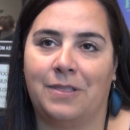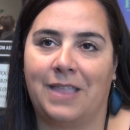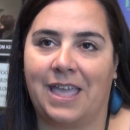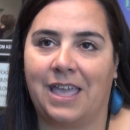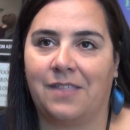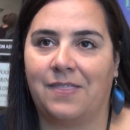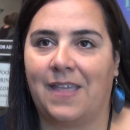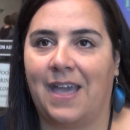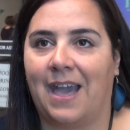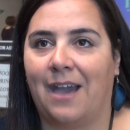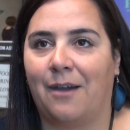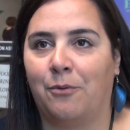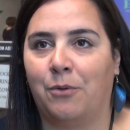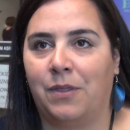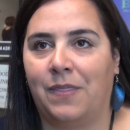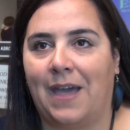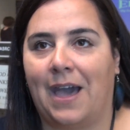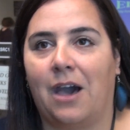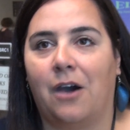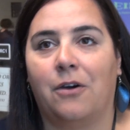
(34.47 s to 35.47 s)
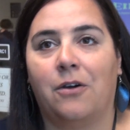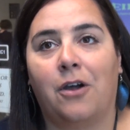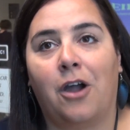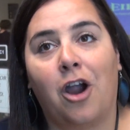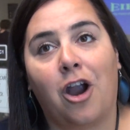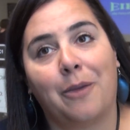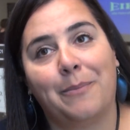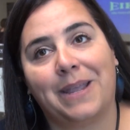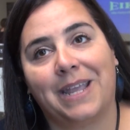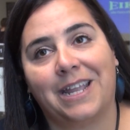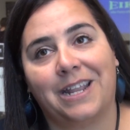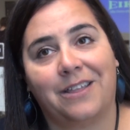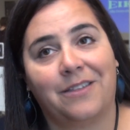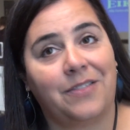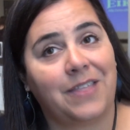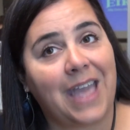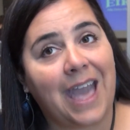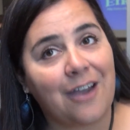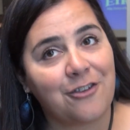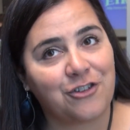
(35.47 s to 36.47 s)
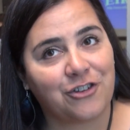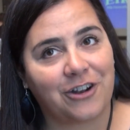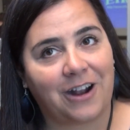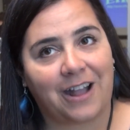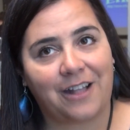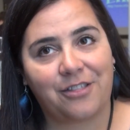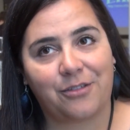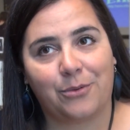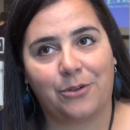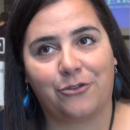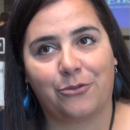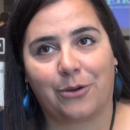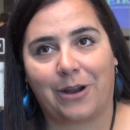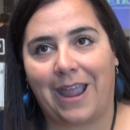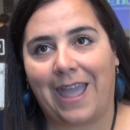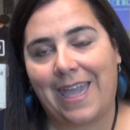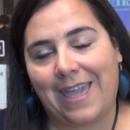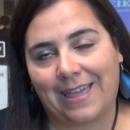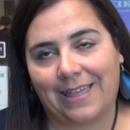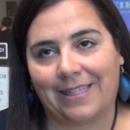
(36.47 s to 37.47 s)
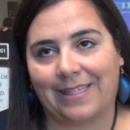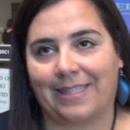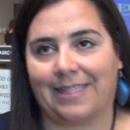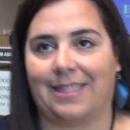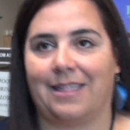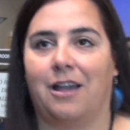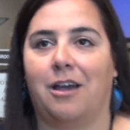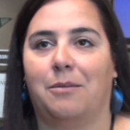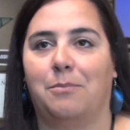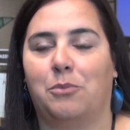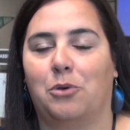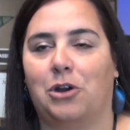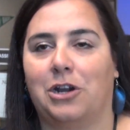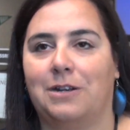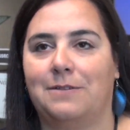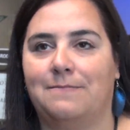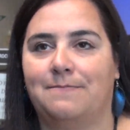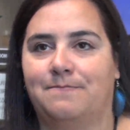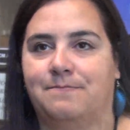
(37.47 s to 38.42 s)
land that without harming any of the astronauts, which were eggs on board.